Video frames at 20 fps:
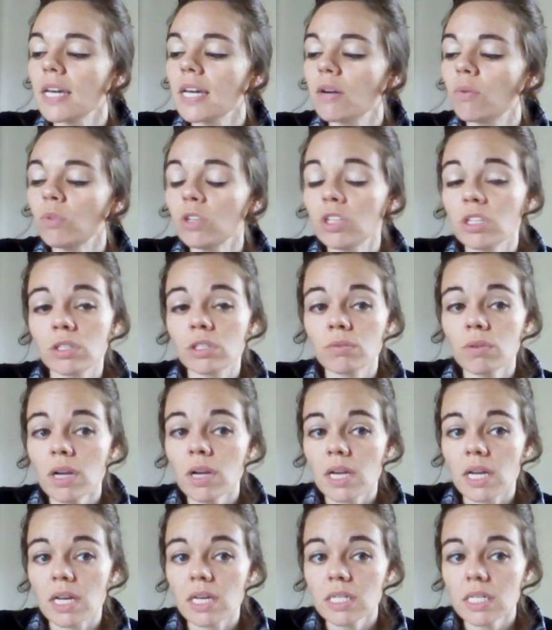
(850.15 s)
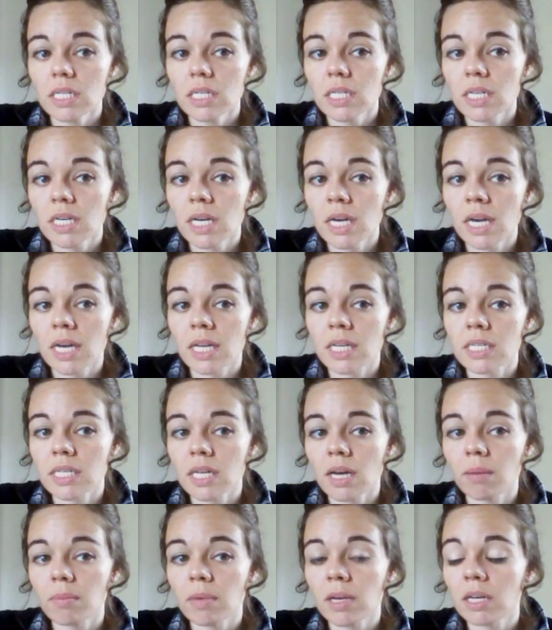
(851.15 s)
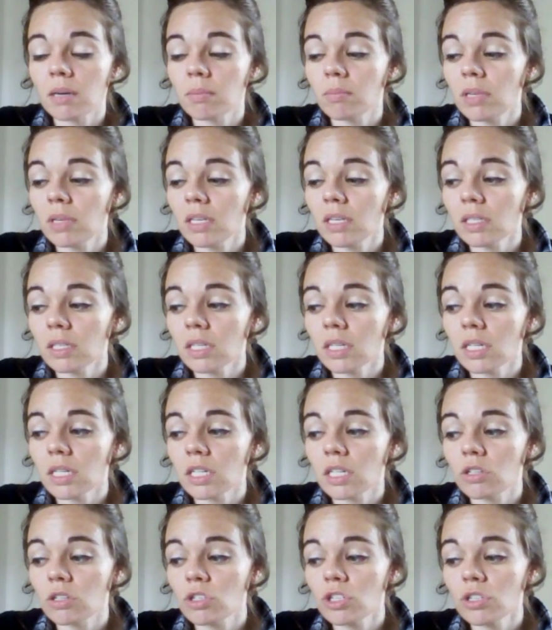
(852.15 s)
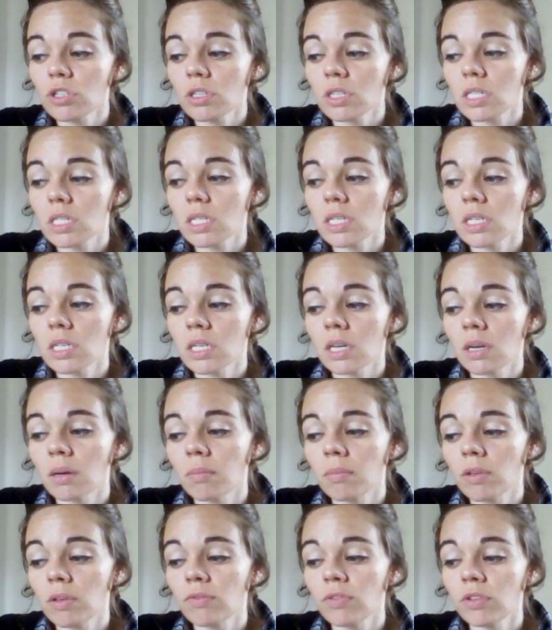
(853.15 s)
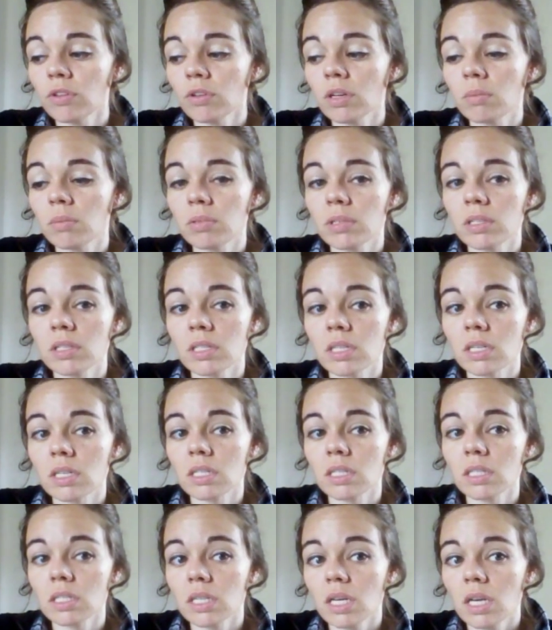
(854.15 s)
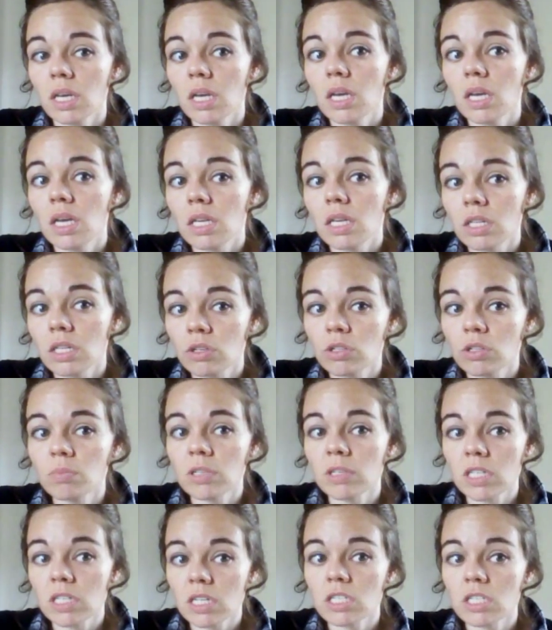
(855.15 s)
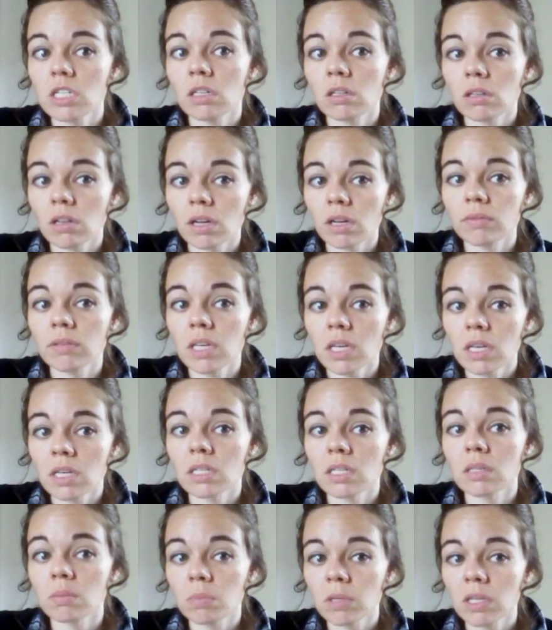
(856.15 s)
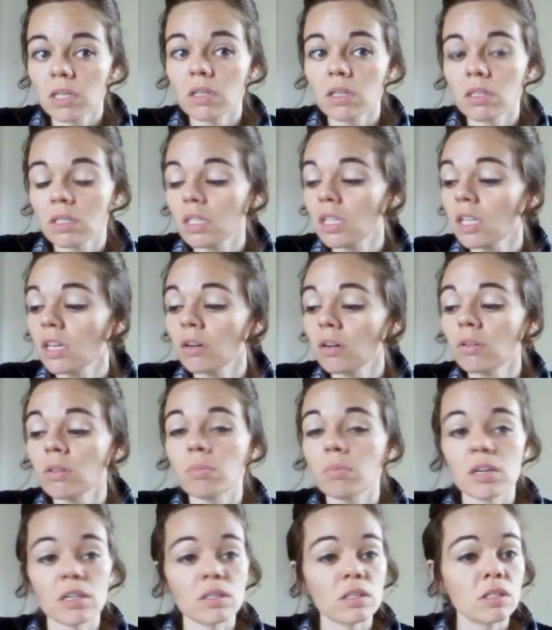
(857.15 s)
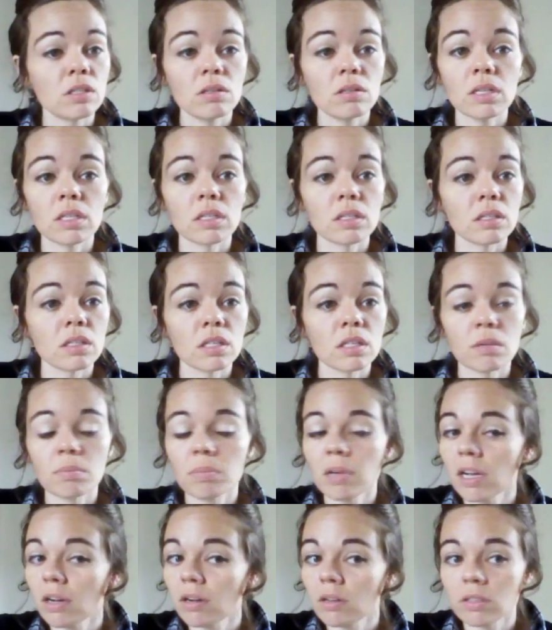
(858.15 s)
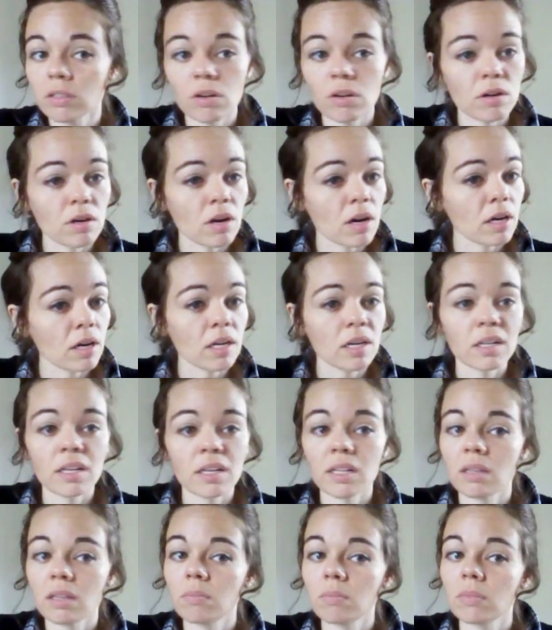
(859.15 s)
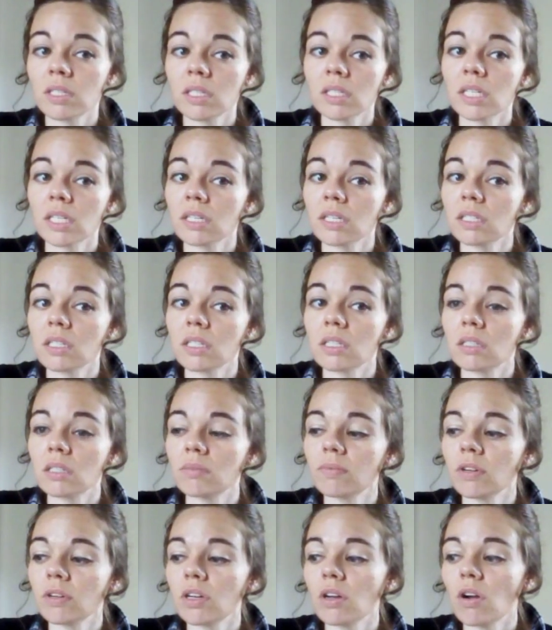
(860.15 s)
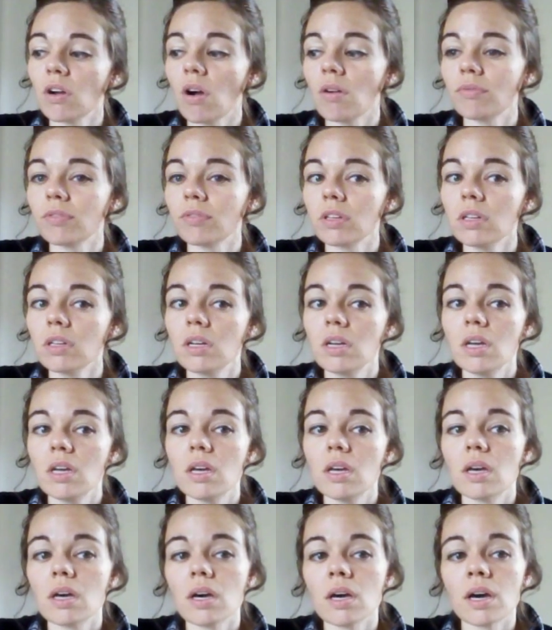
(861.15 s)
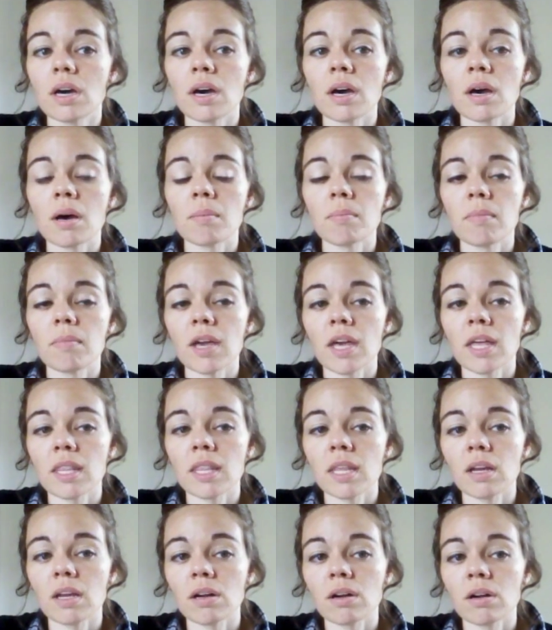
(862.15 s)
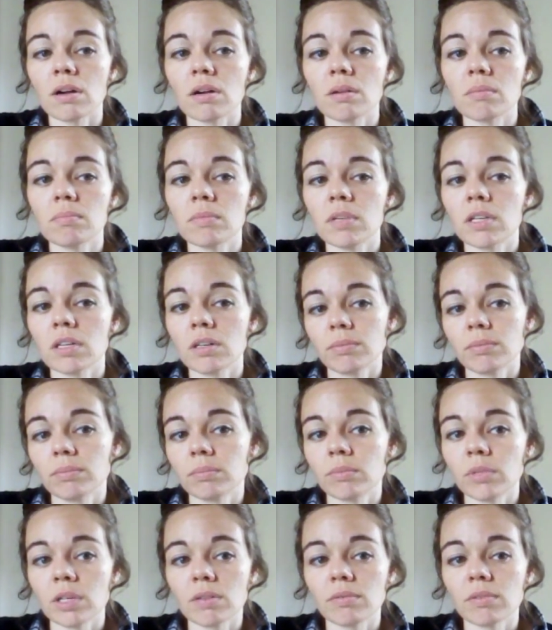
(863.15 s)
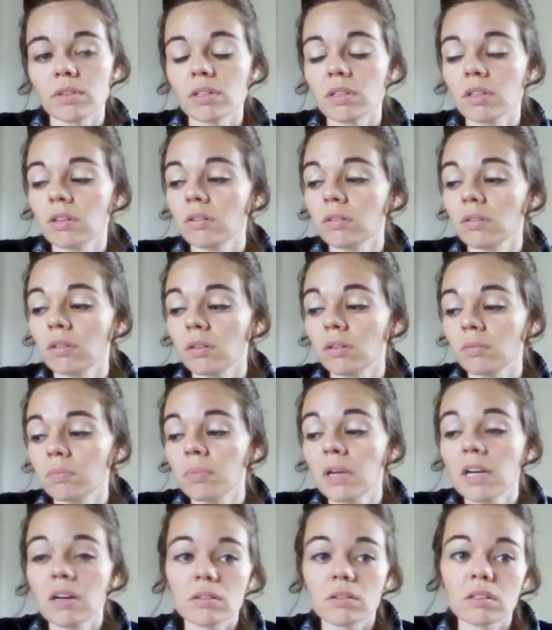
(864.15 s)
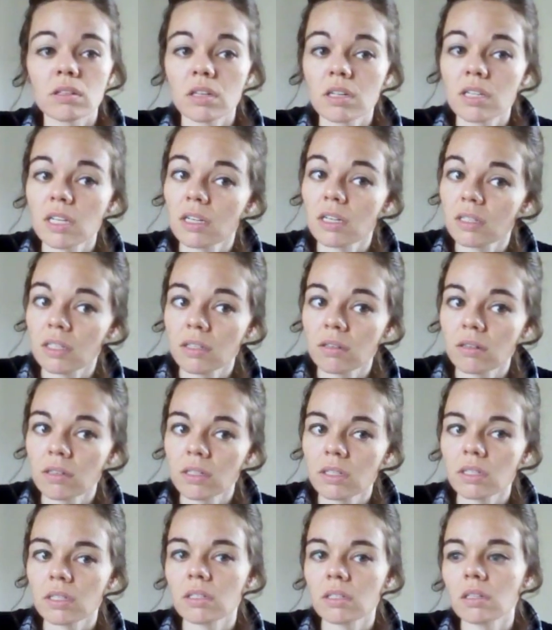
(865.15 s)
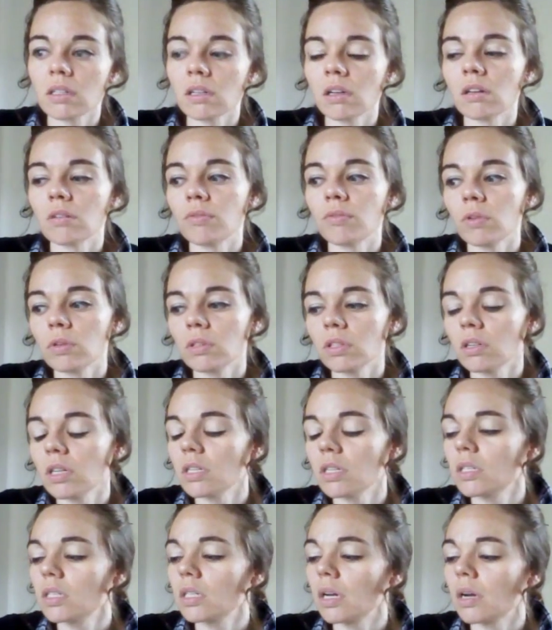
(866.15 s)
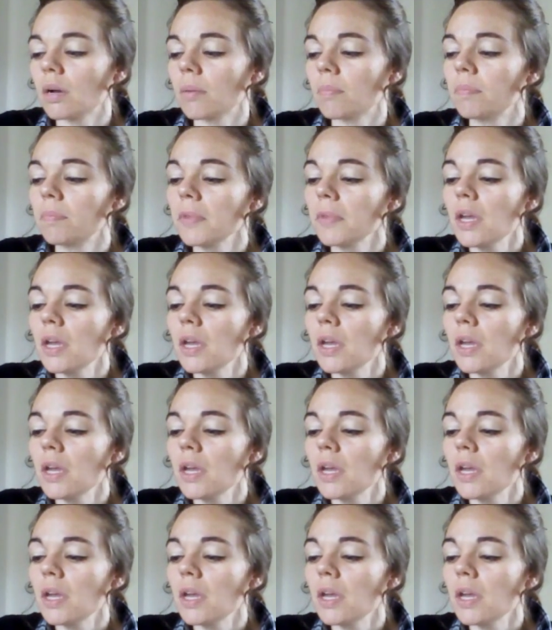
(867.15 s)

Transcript: Which is great, and it means that you should, if you're in a business, you should be teaching a lot of kids because they're the best students. Their parents are not going to let them miss lessons very often. And they're, whatever, their parents are going to take it seriously, so they're going to force their kids to come.